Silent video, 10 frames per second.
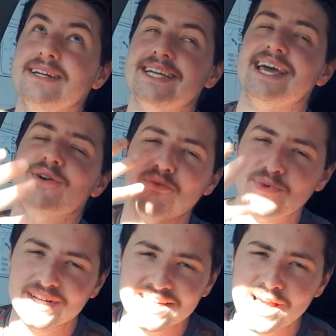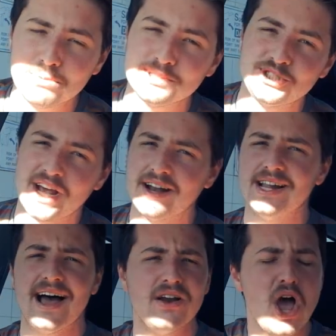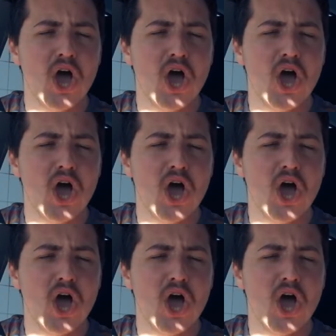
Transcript: Again, it really helps the channel out.